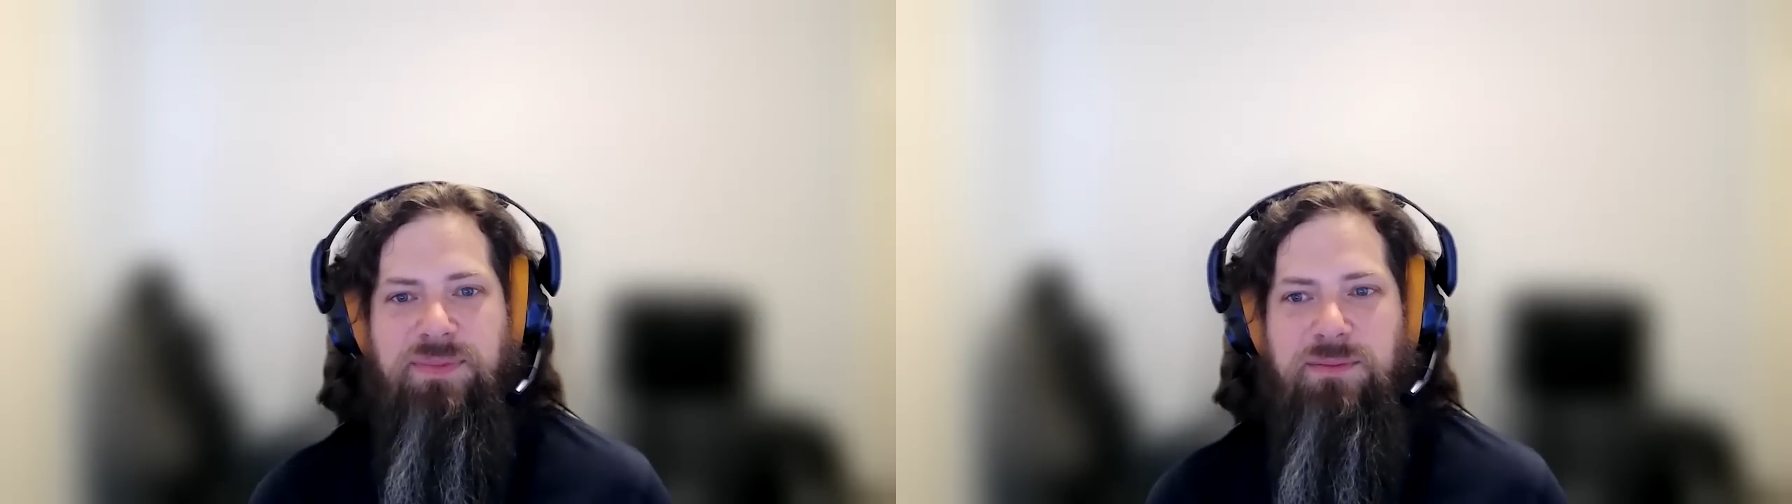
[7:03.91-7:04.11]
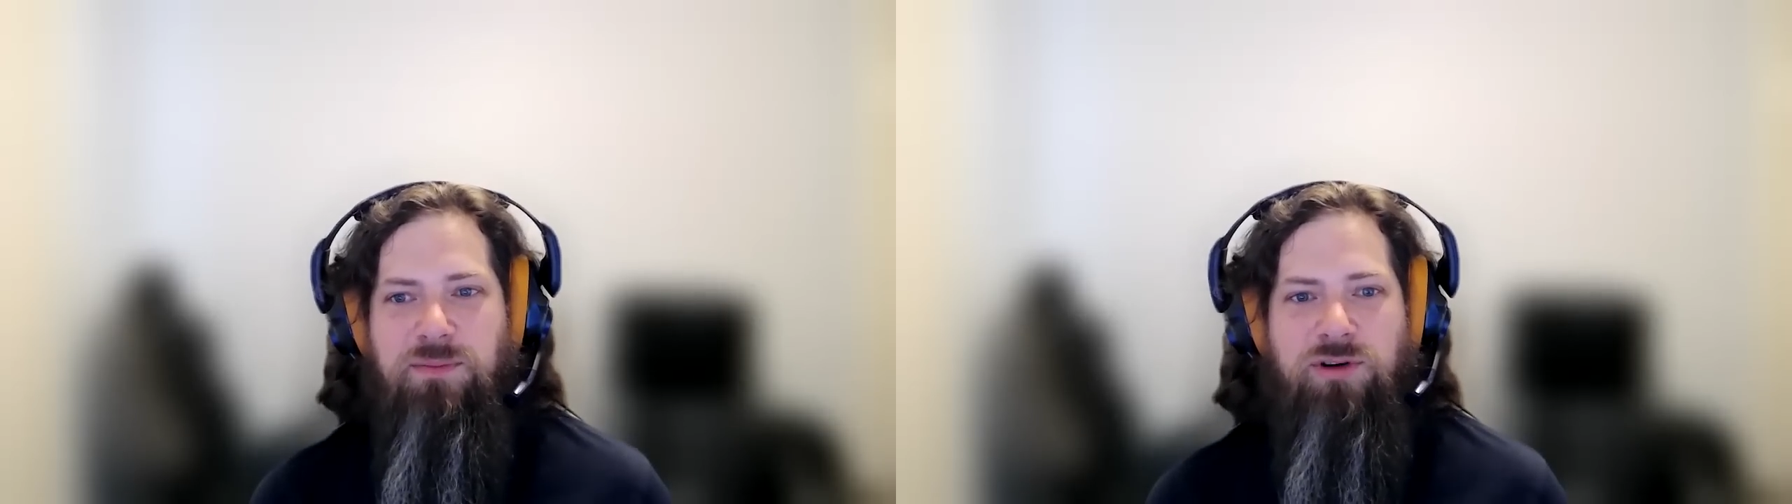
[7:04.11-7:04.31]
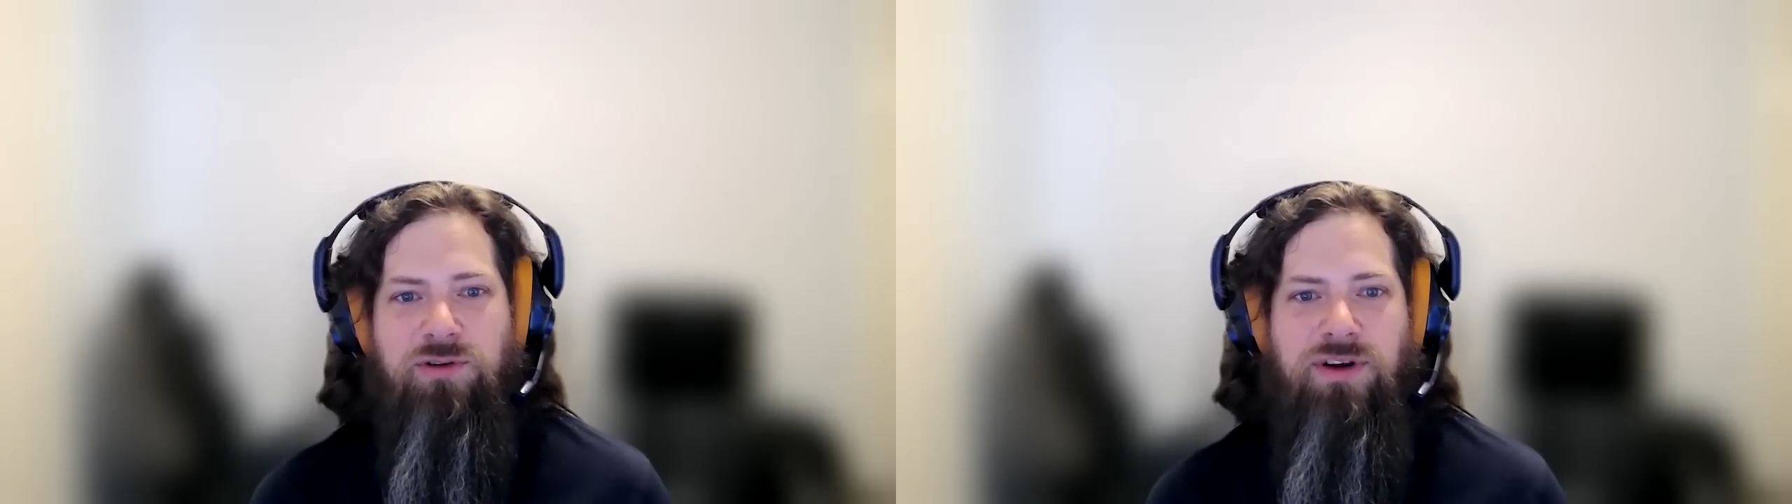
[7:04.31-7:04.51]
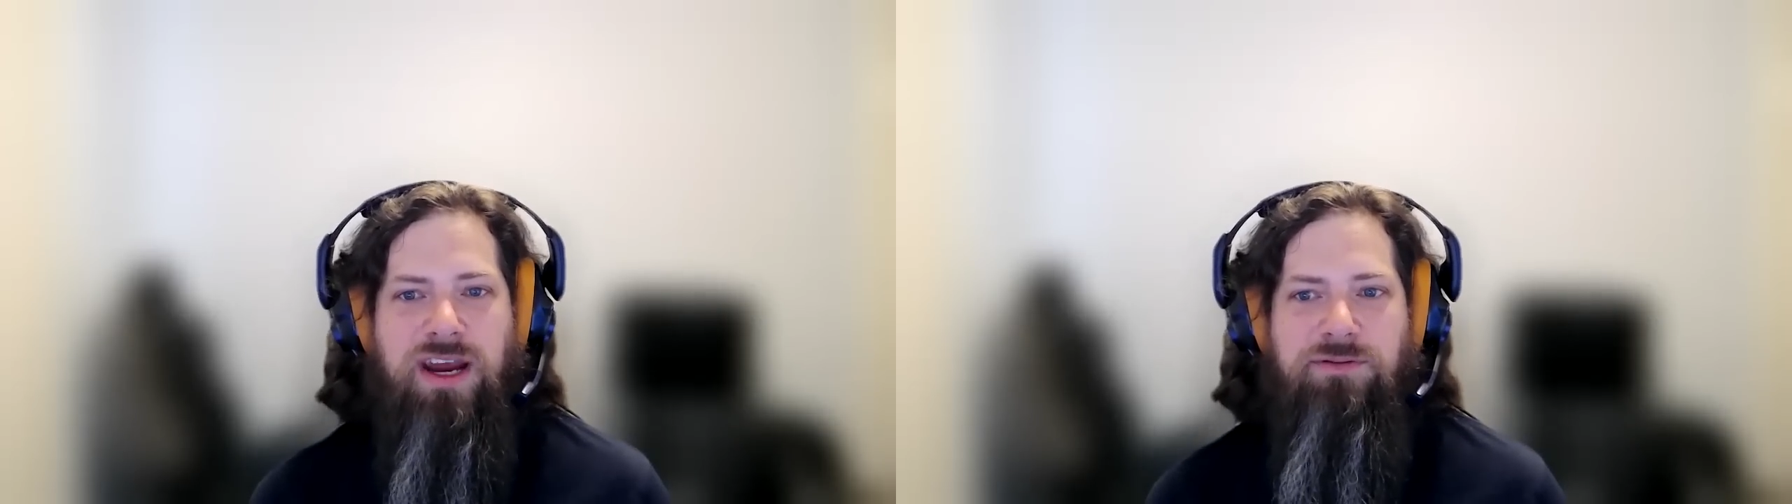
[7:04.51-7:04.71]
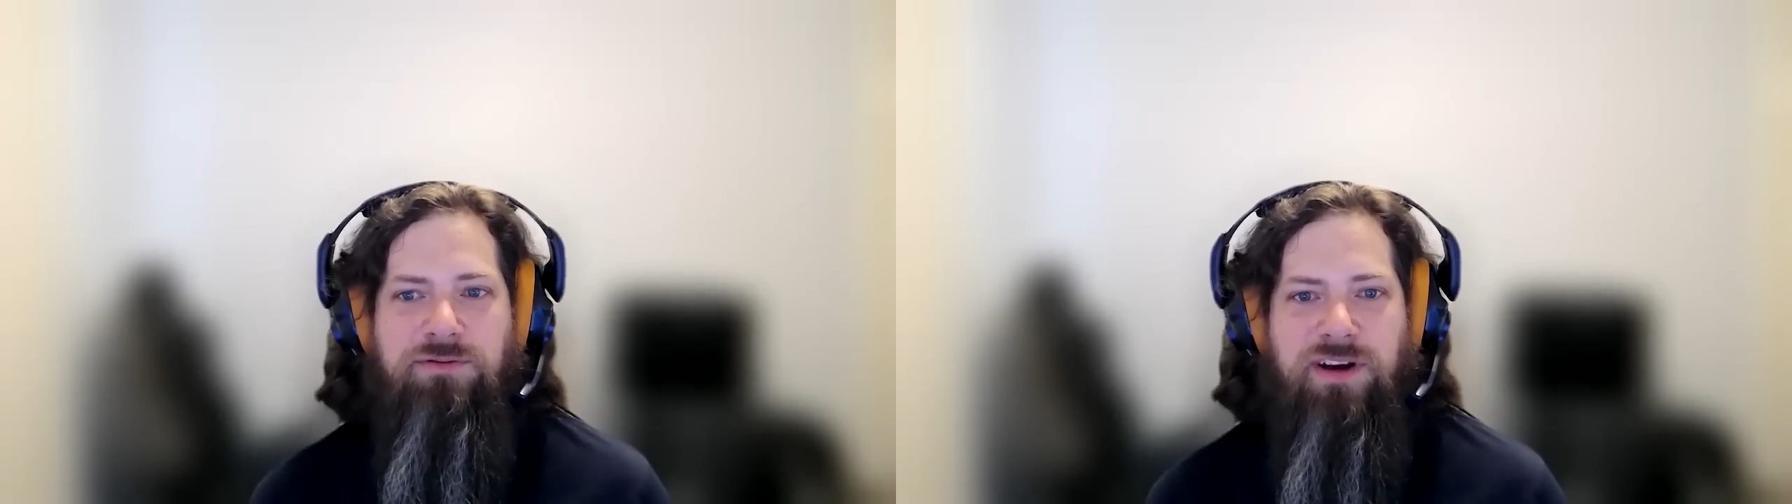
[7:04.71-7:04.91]
bit more
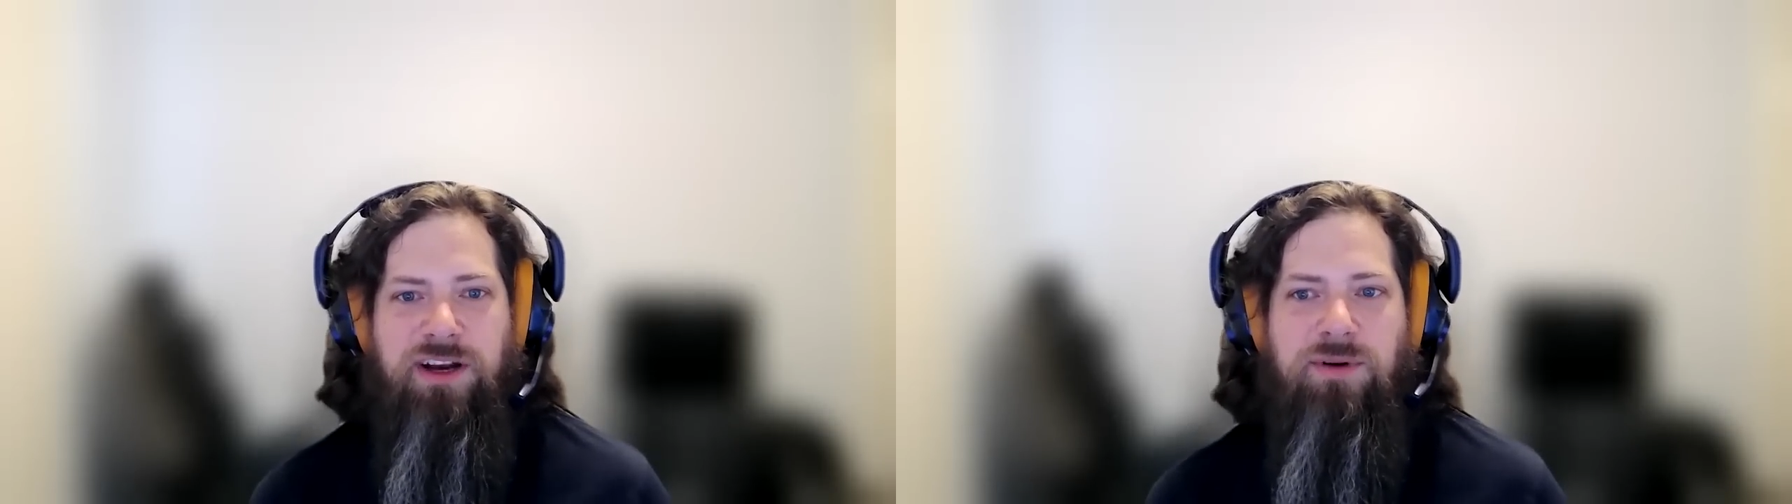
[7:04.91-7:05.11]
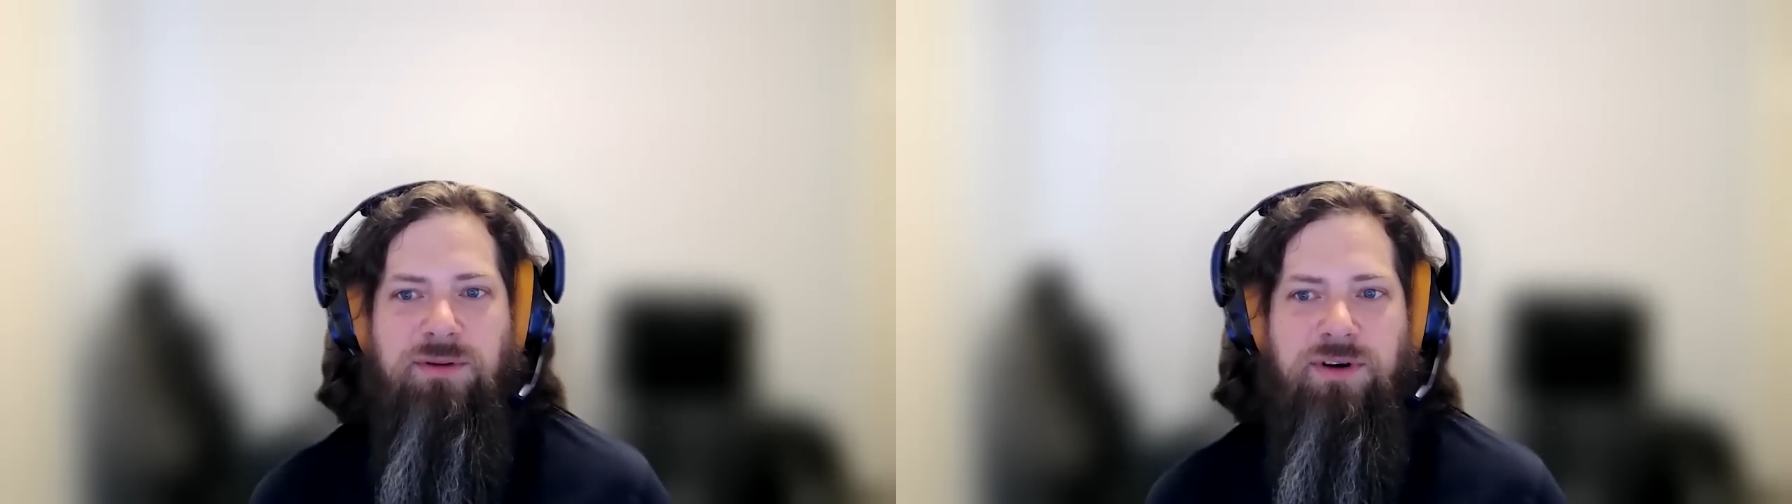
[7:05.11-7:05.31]
creative freedom on,